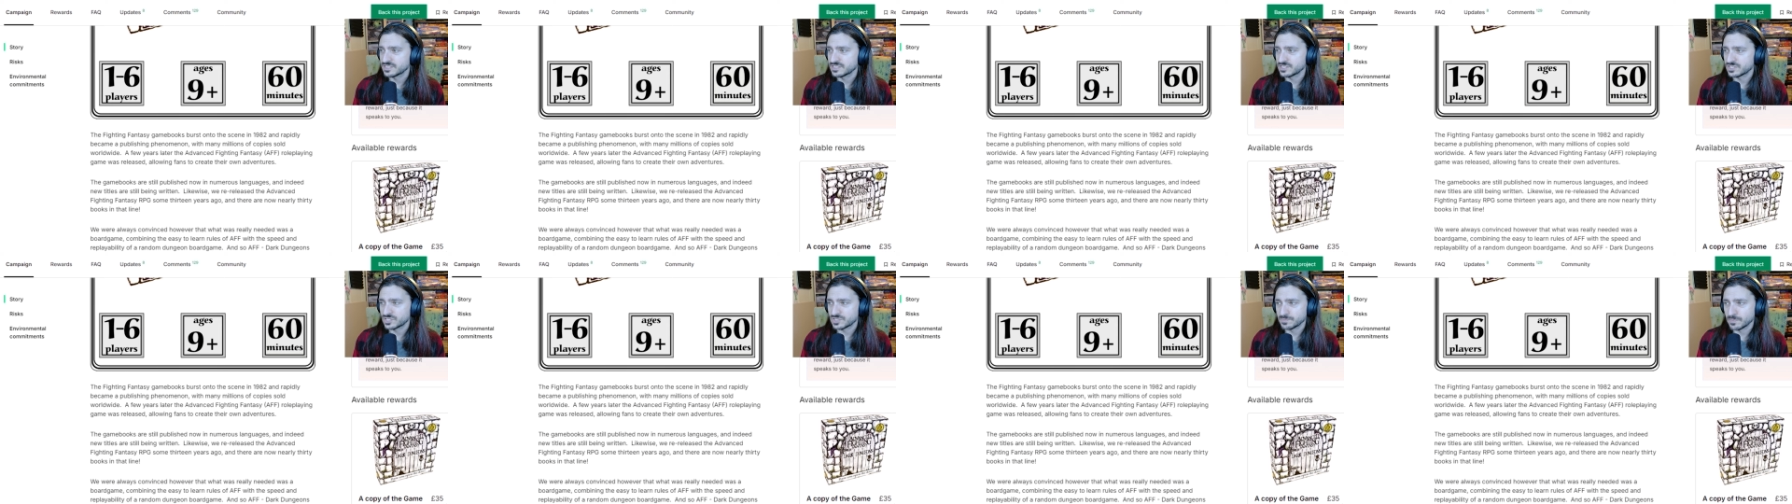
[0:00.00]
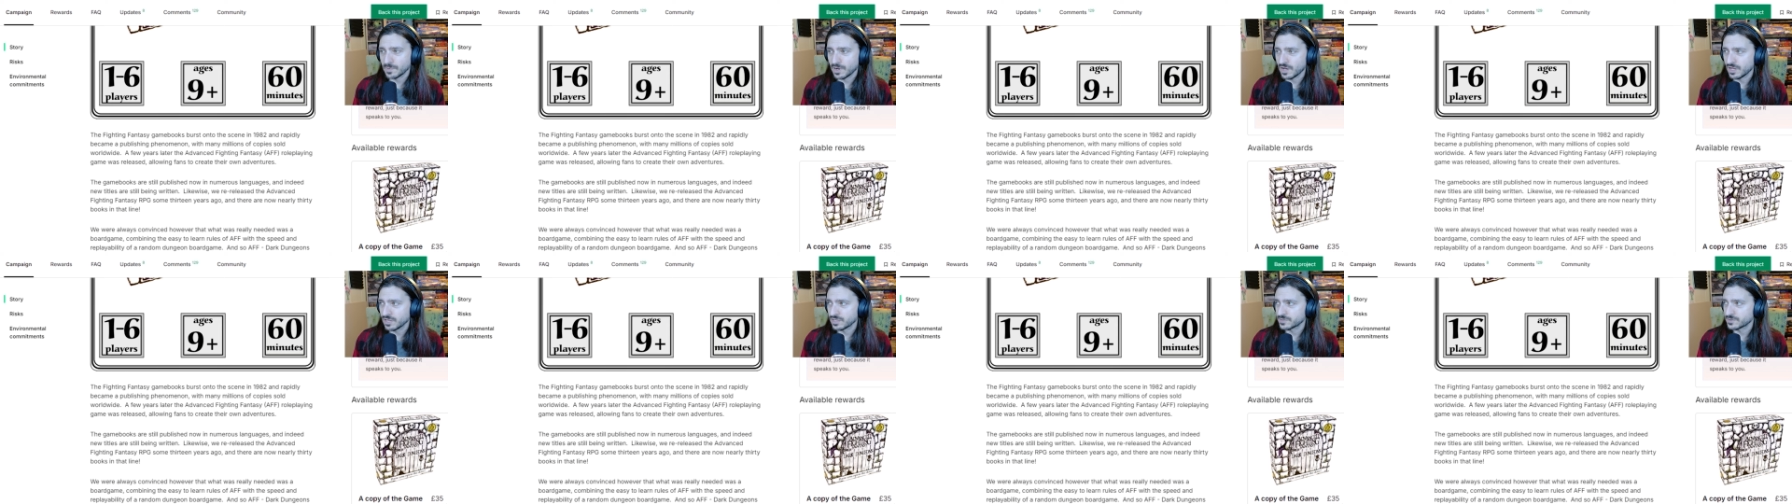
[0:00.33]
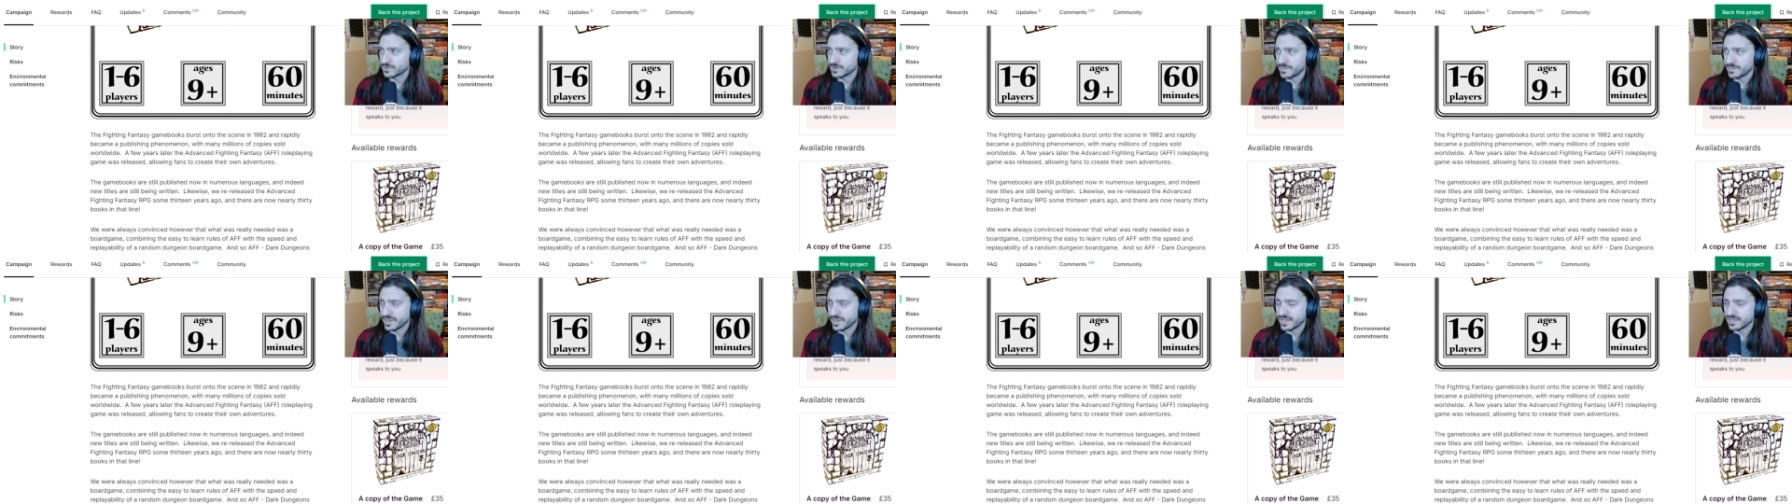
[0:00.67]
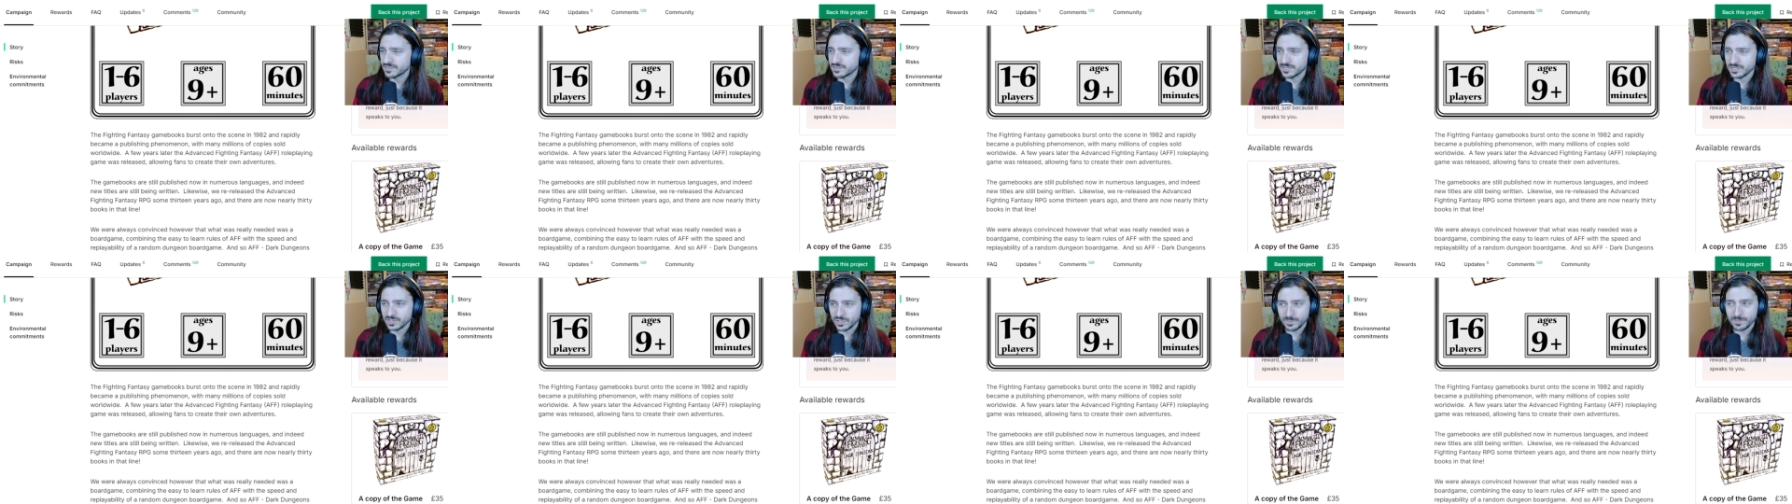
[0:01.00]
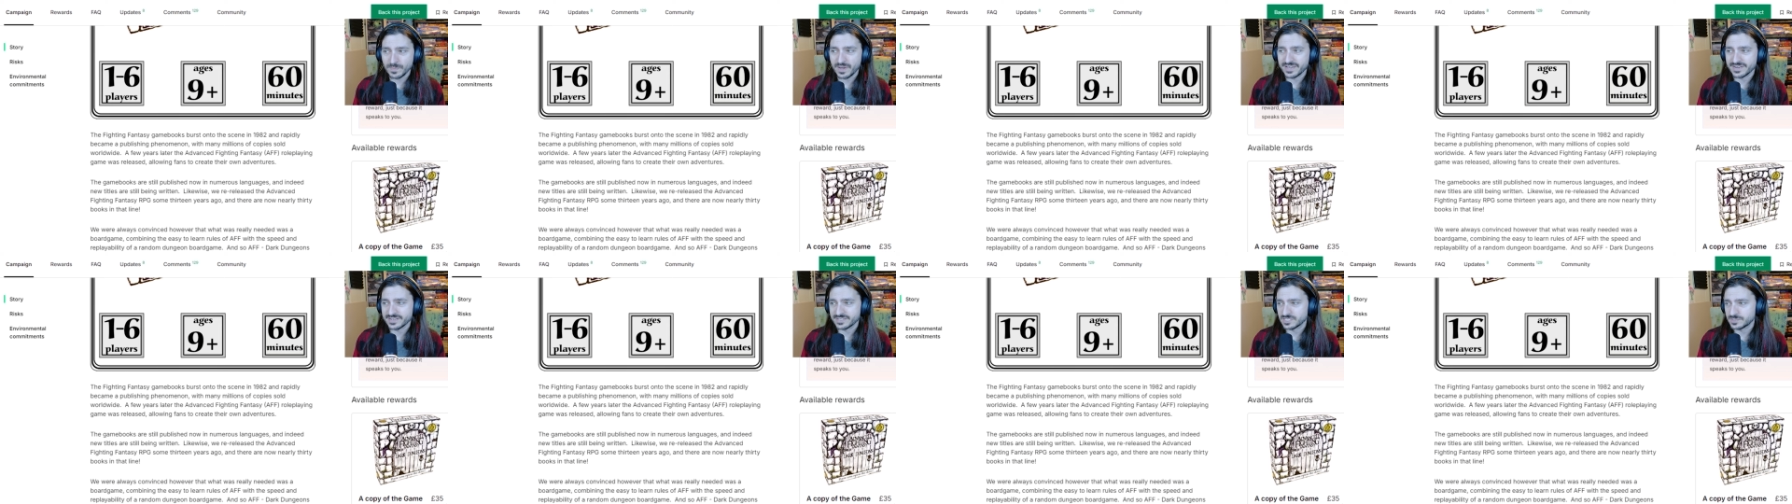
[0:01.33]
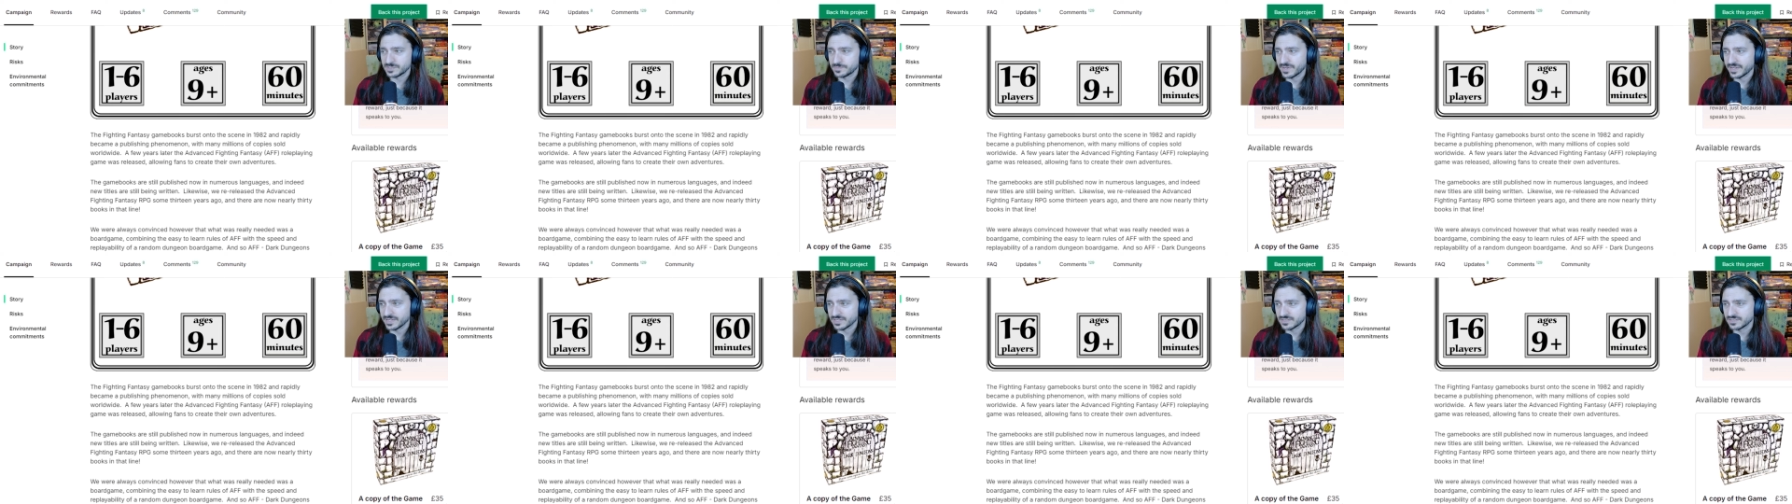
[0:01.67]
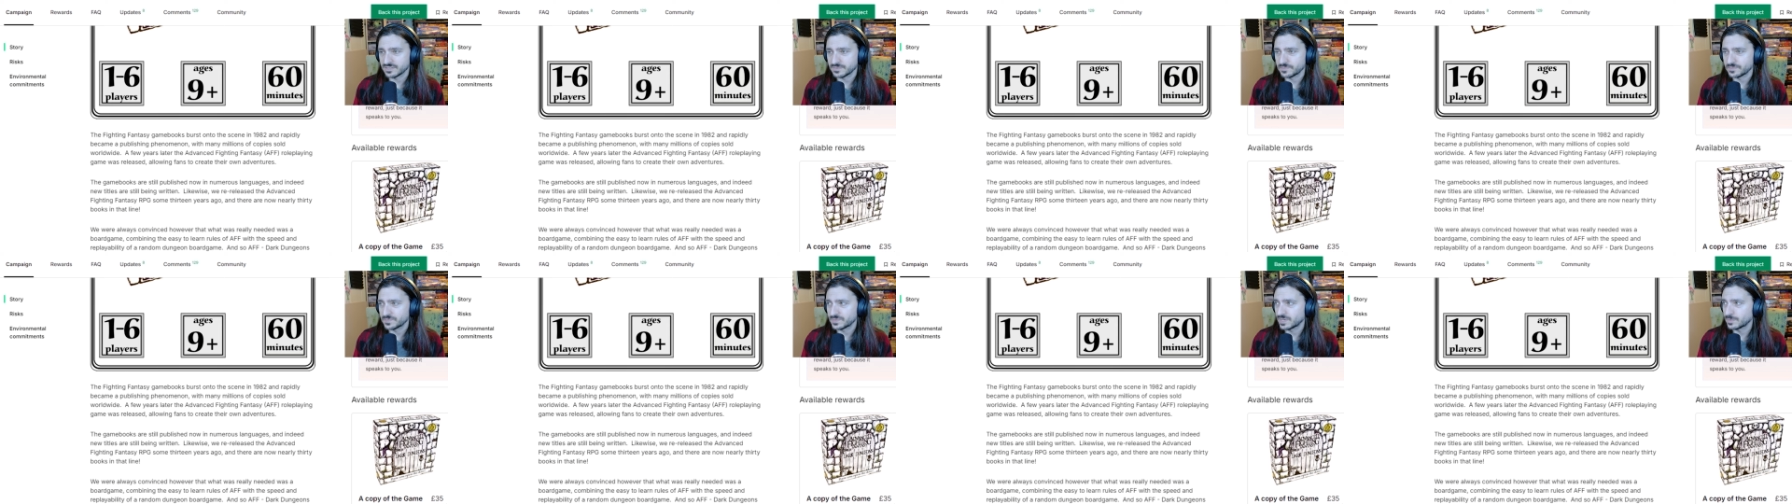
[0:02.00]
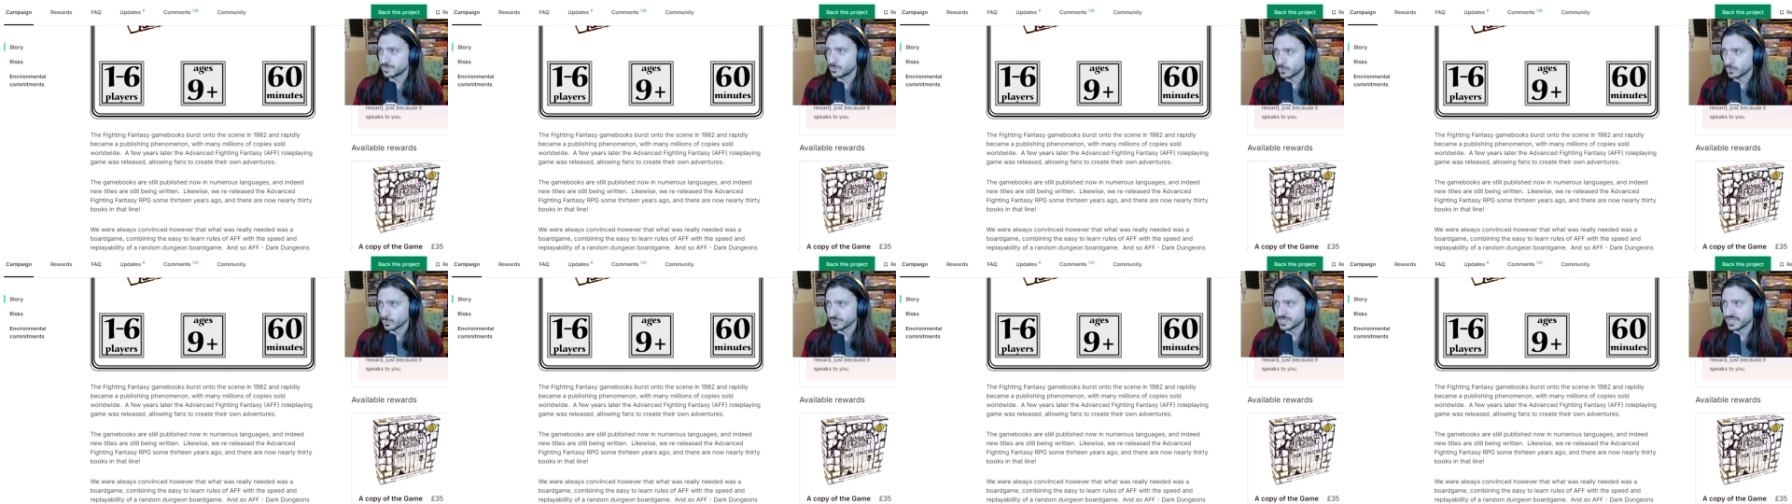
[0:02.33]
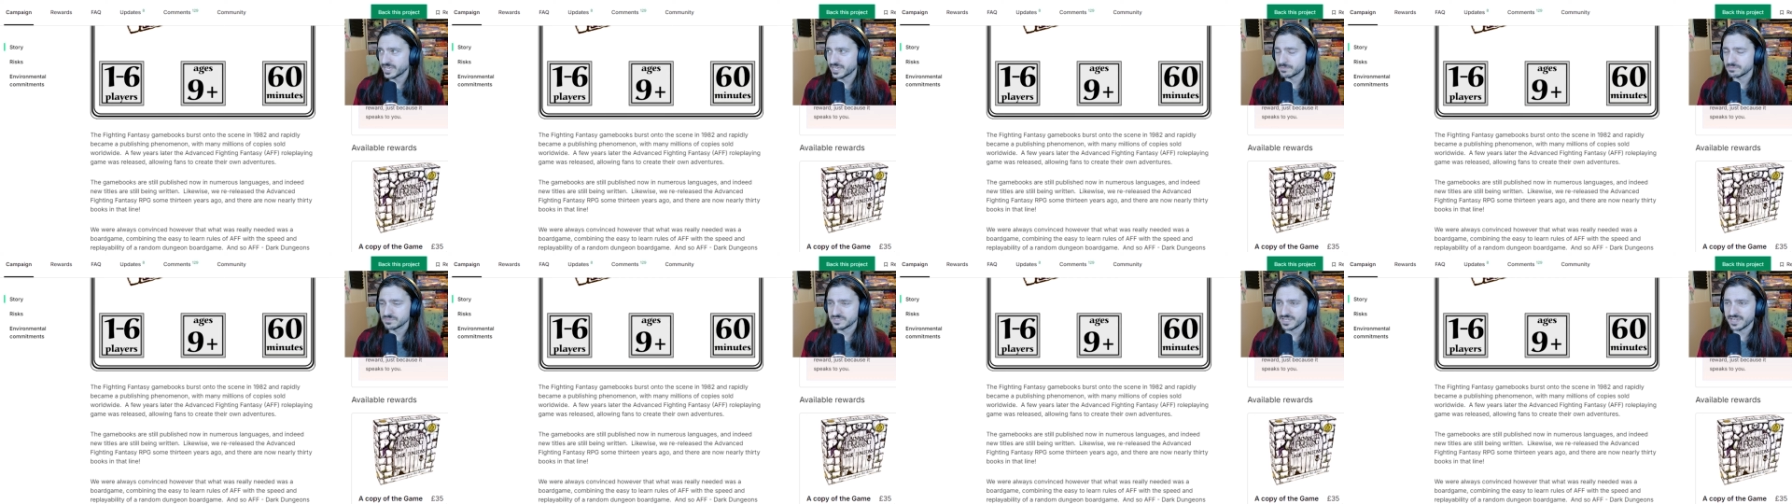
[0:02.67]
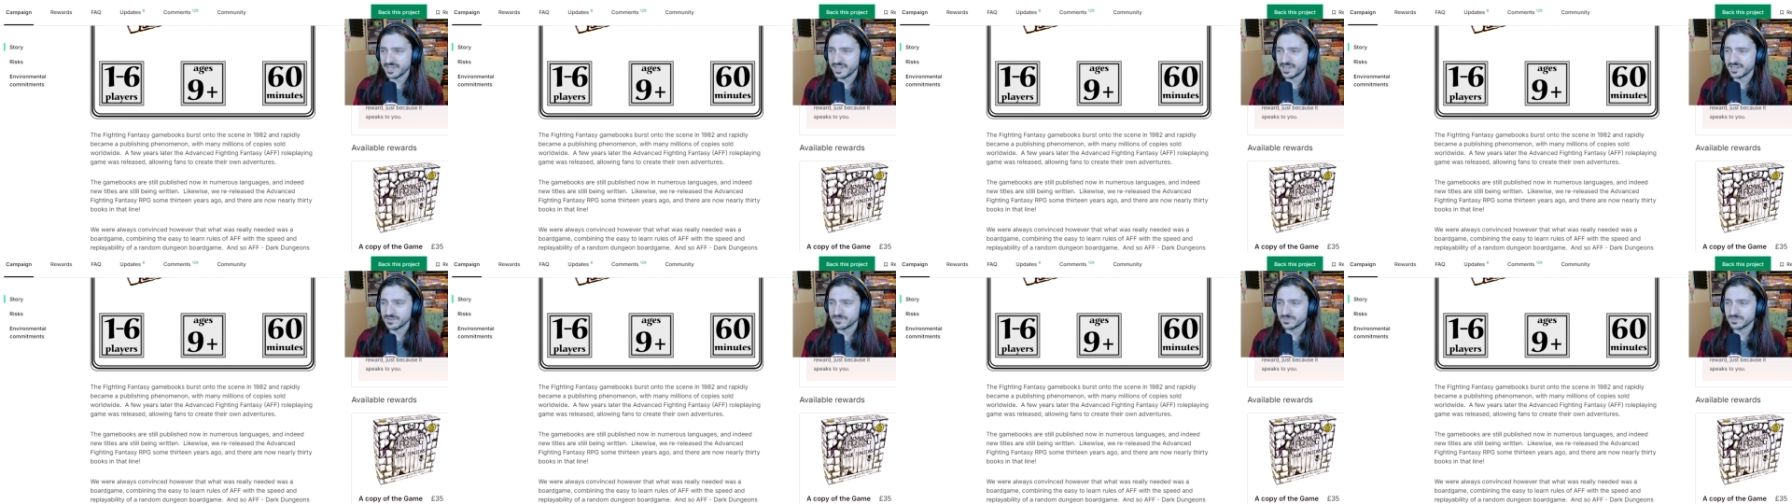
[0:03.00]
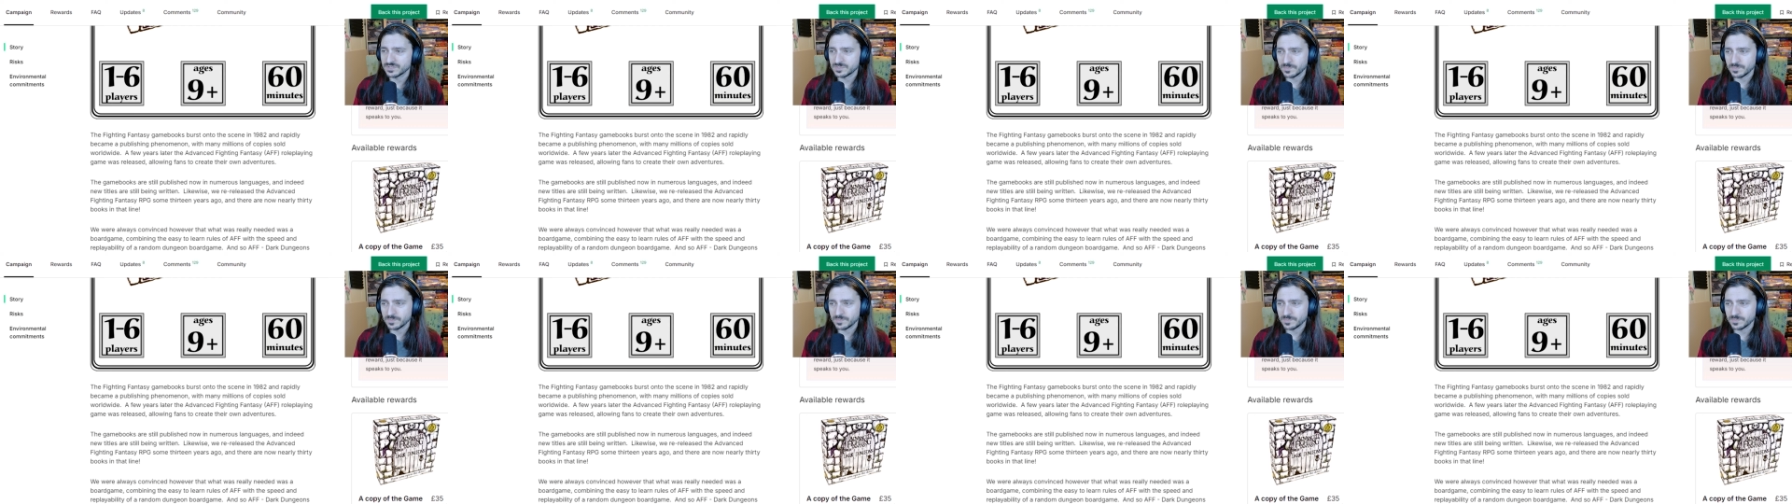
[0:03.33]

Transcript: smaller amount than you might expect a board game to have,